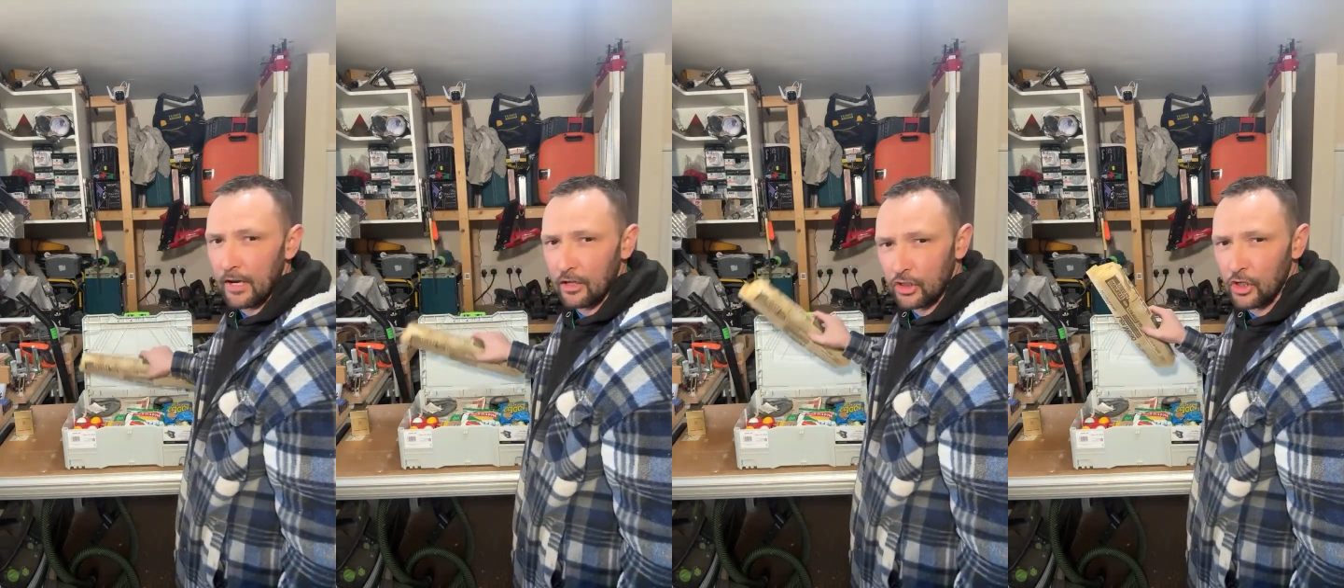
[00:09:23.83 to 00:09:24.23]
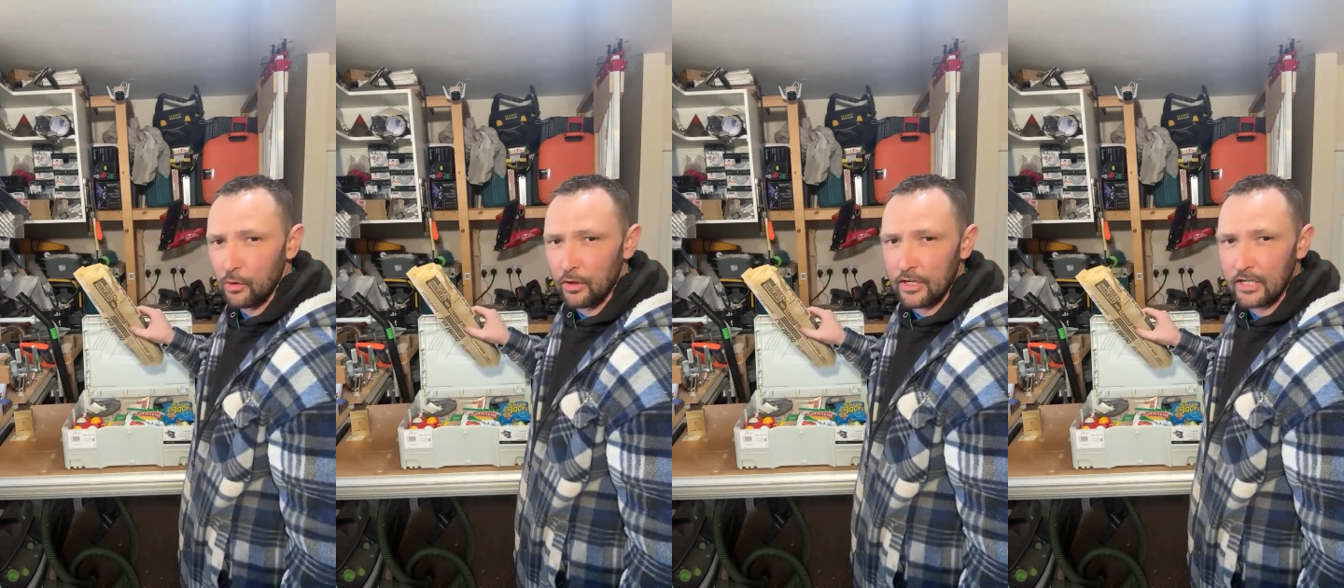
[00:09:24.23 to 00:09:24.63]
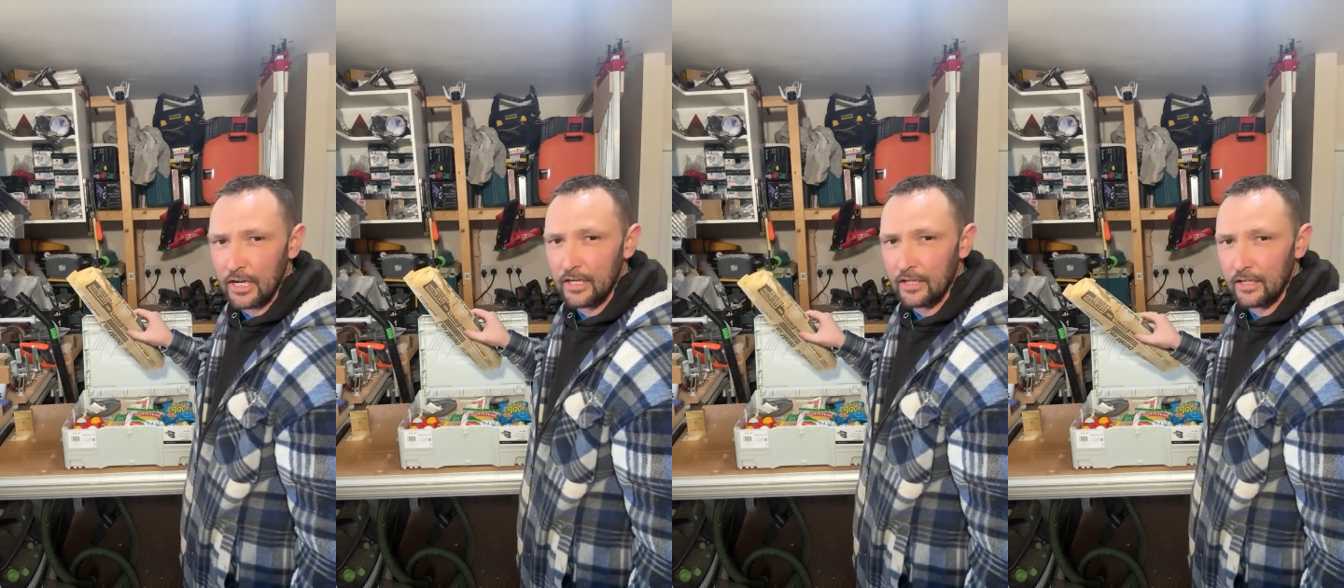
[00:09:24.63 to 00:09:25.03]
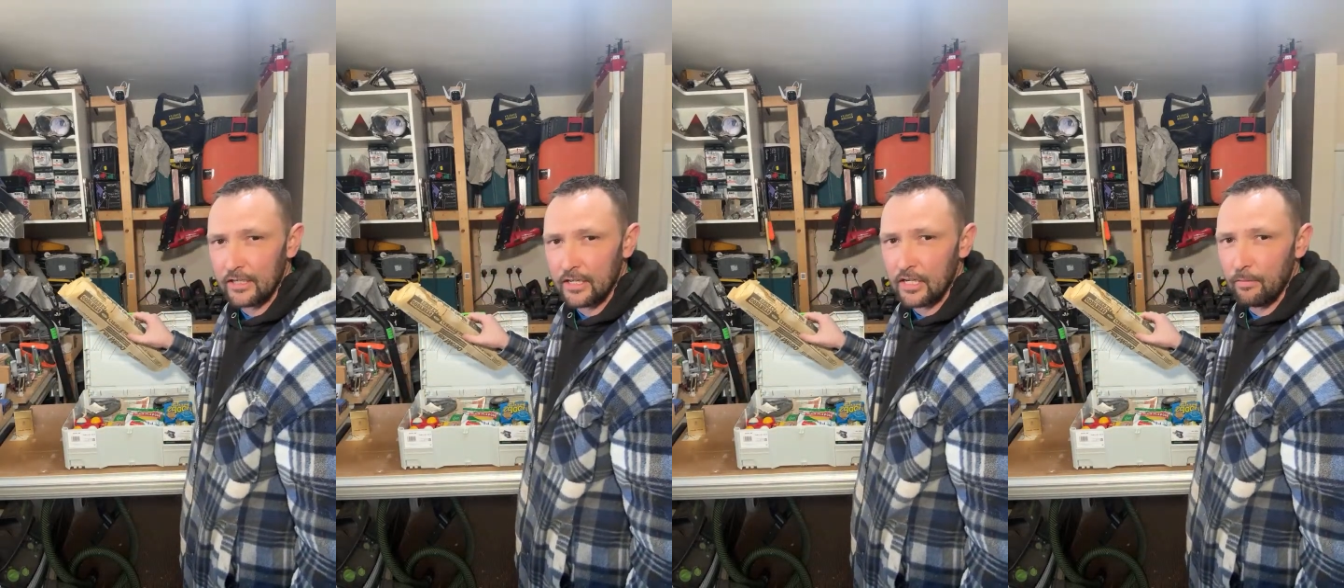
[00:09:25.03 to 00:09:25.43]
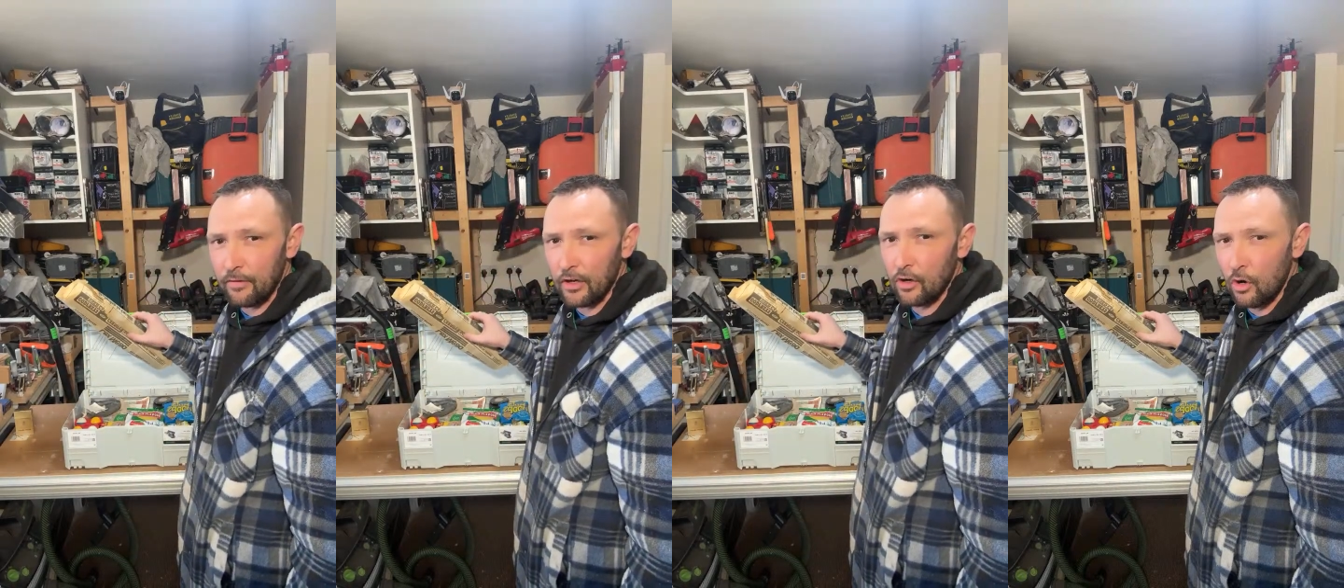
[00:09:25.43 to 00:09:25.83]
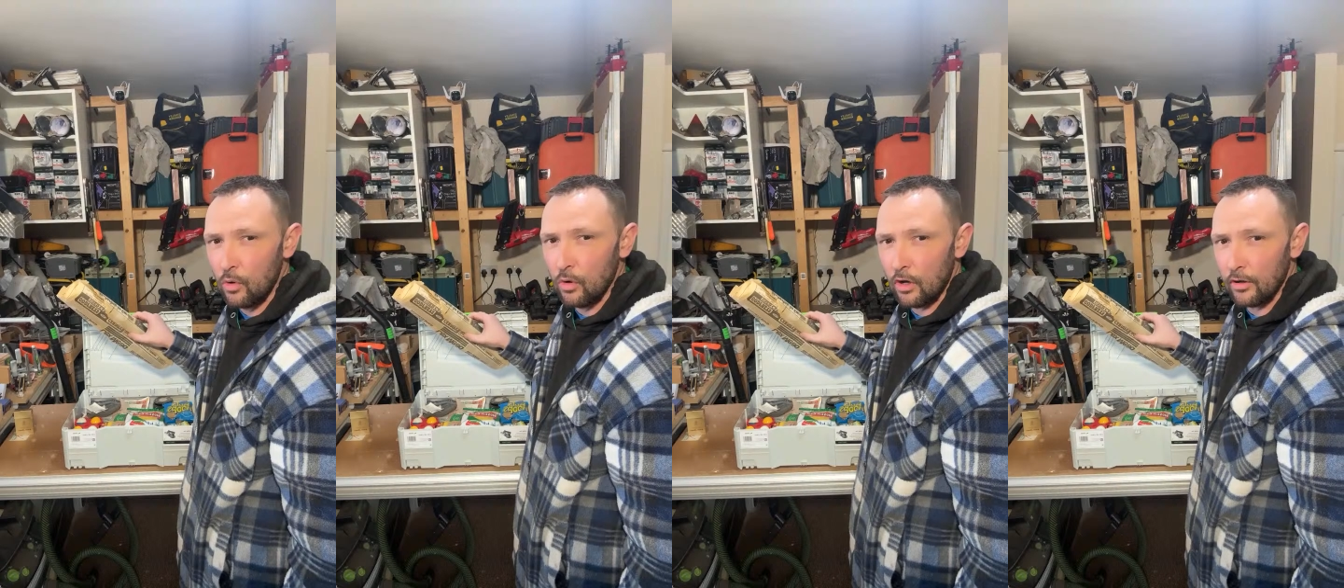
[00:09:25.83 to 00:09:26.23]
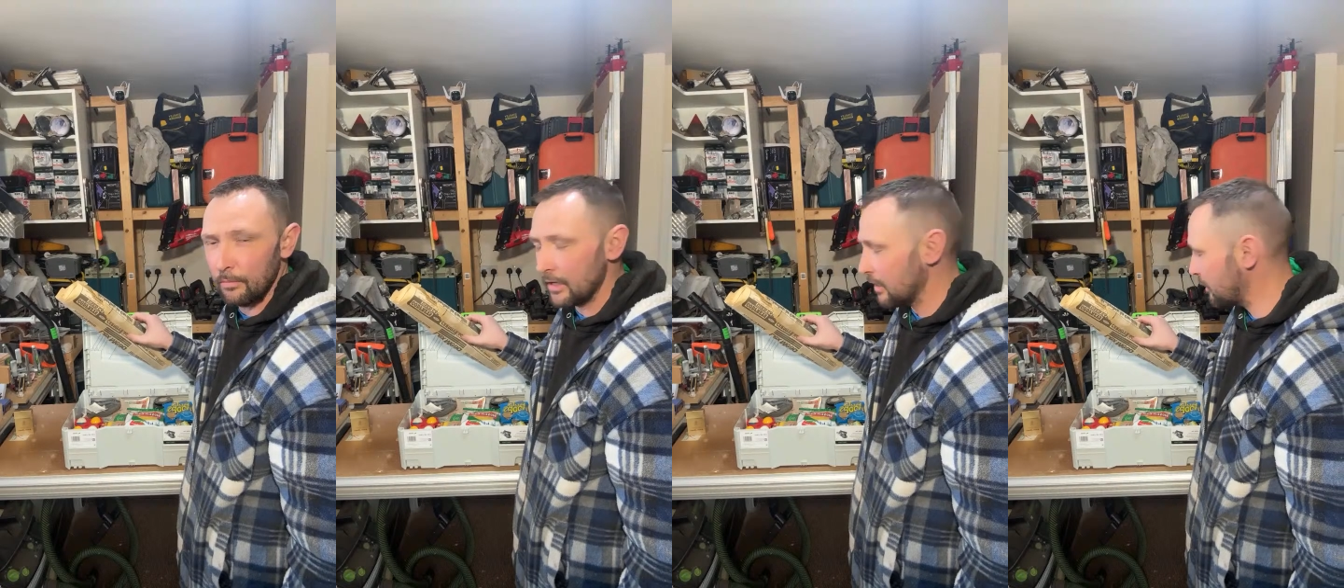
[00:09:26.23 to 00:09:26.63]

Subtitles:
I'll show you this later because there's something cool on the middle of